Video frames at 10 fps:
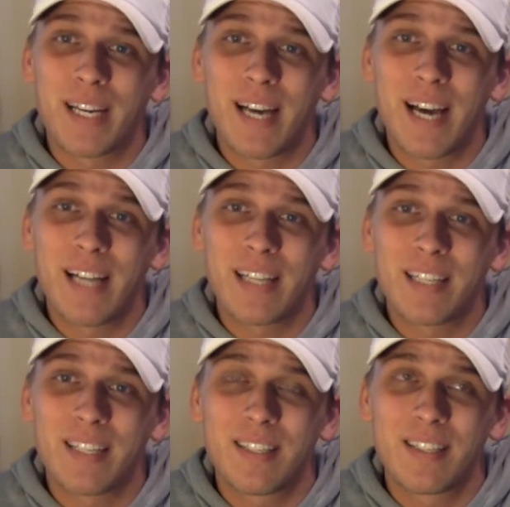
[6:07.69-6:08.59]

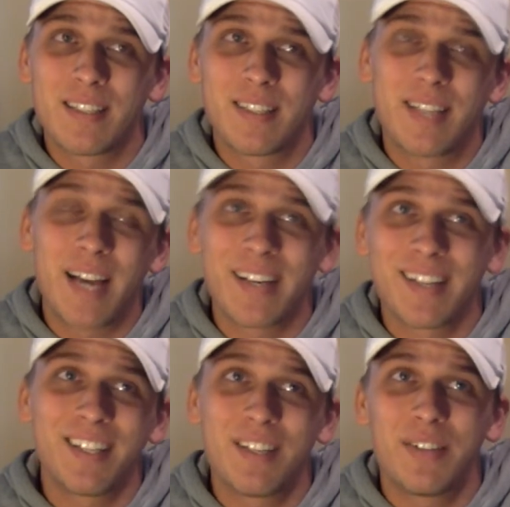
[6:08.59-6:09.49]
Alex,
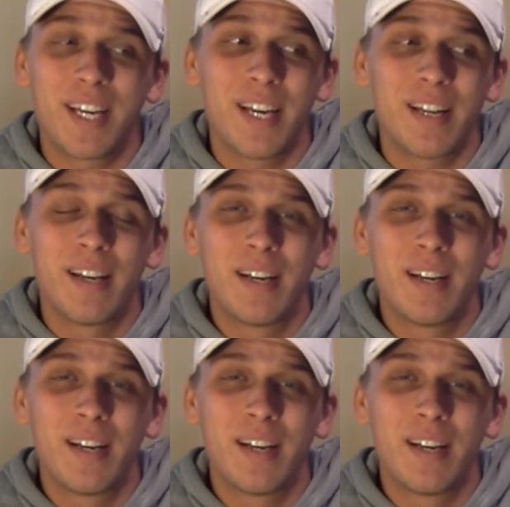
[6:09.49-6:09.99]
technically you did.